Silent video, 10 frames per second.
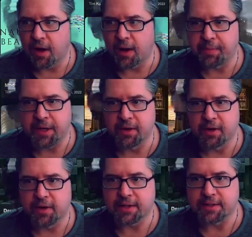Up
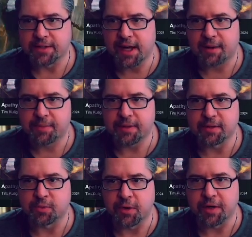here at the top
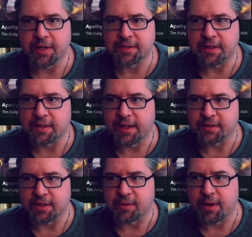is where you're going to see the
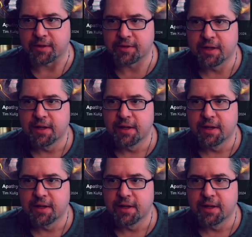latest and greatest.